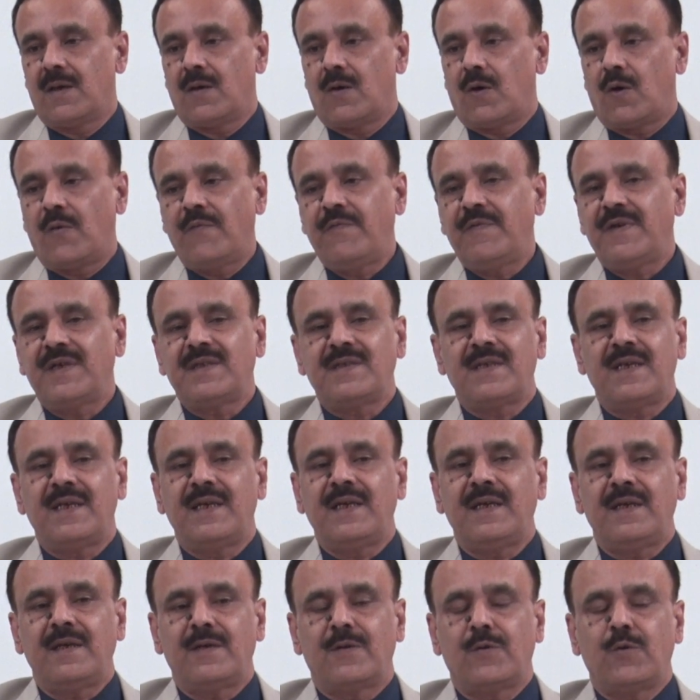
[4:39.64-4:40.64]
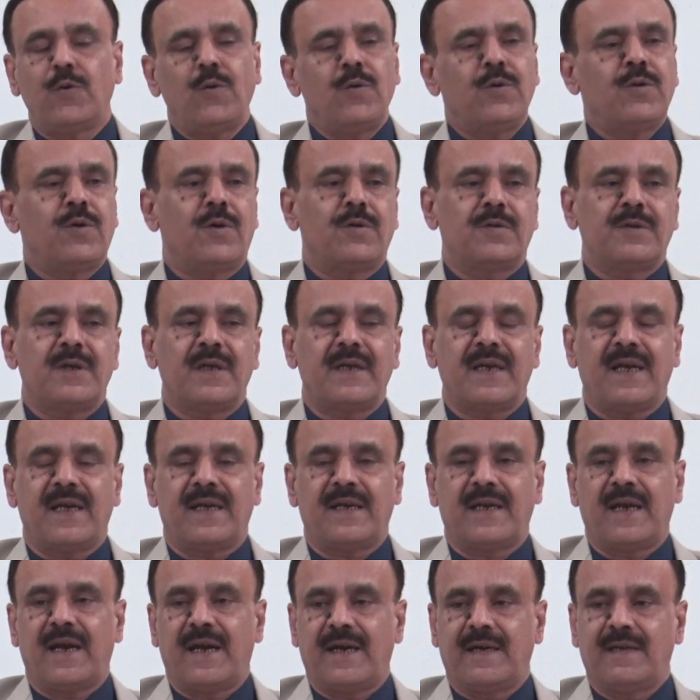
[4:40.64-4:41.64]
Obviously, no doctor can
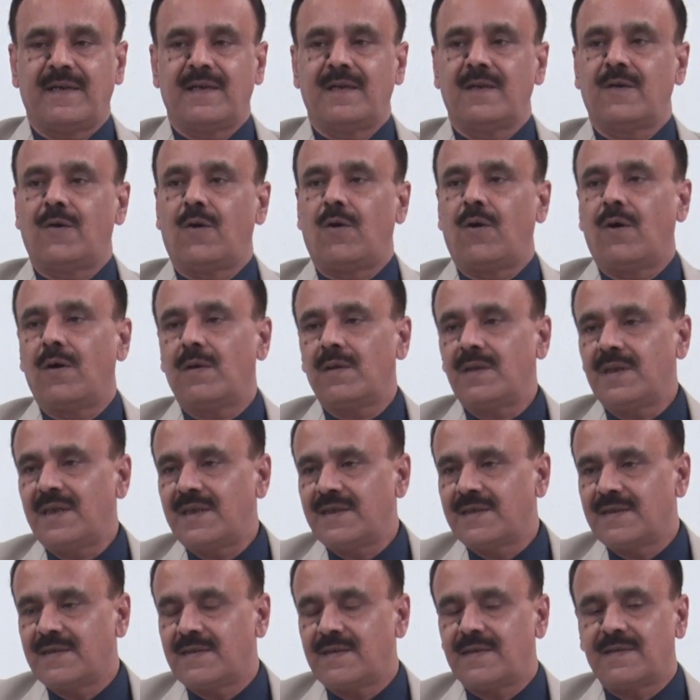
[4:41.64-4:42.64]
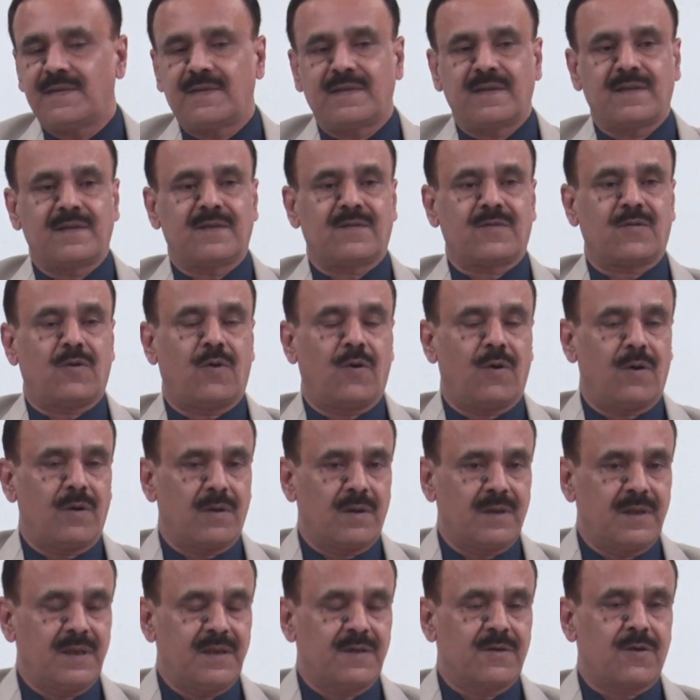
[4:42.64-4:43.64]
handle all the diseases, all
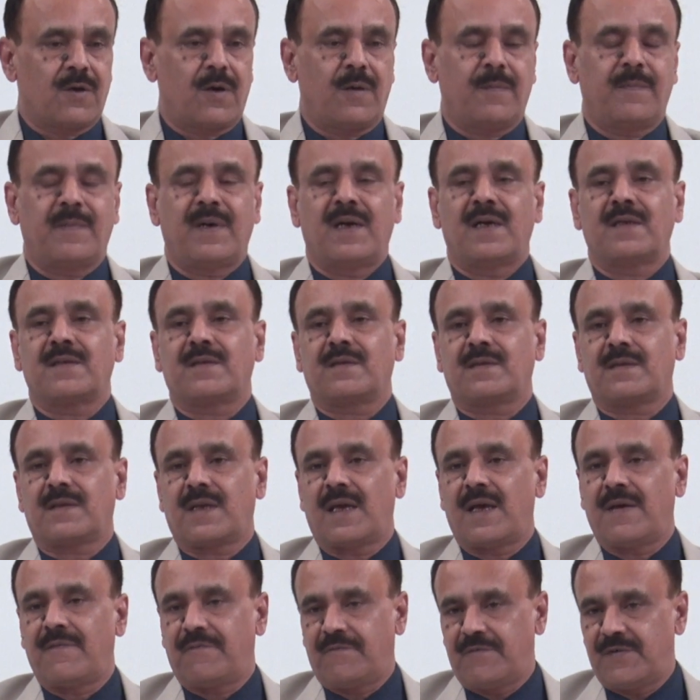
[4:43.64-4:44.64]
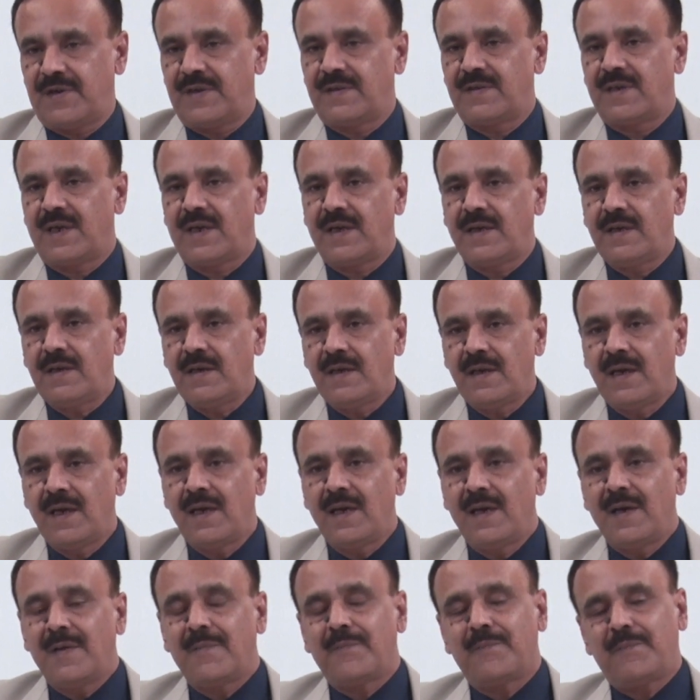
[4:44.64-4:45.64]
the traumas, everything,
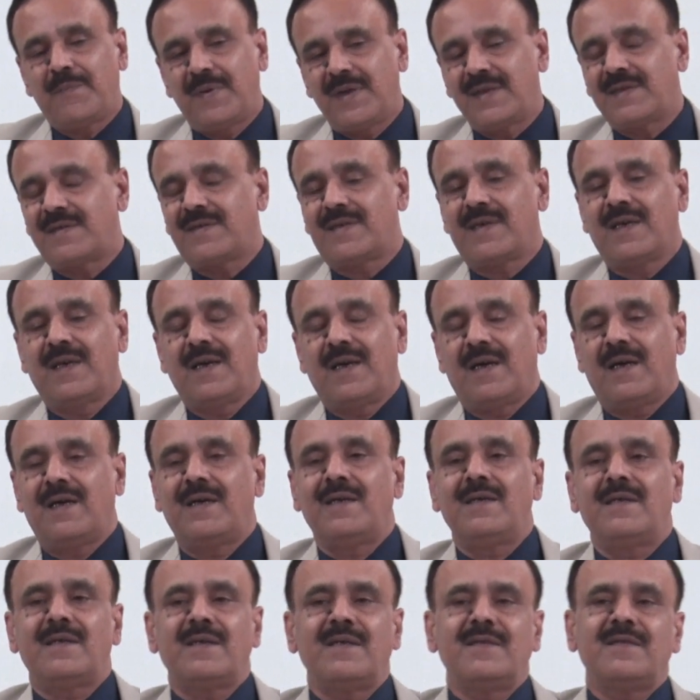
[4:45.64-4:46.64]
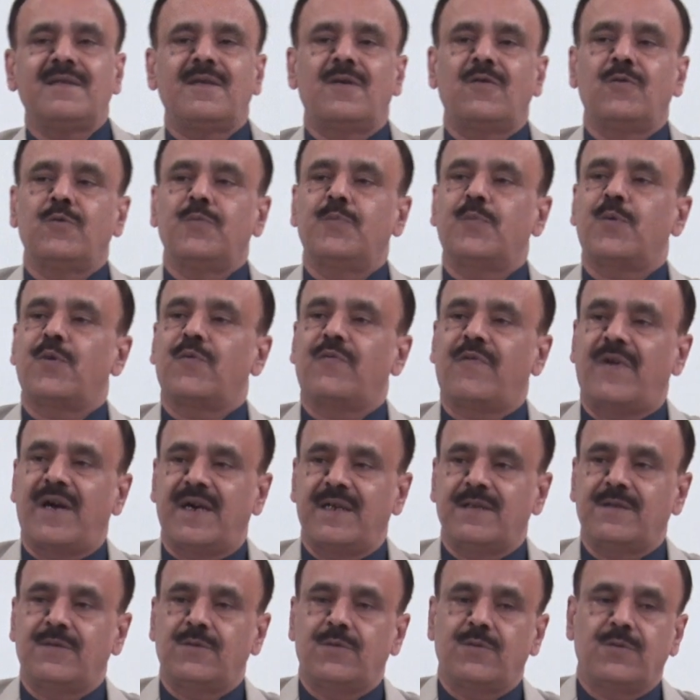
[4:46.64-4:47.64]
but ultrasound
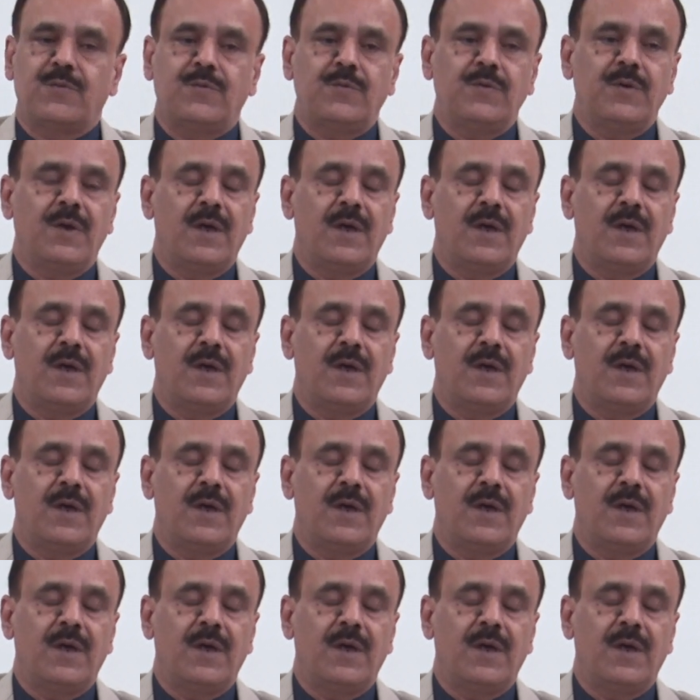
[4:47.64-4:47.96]
provides you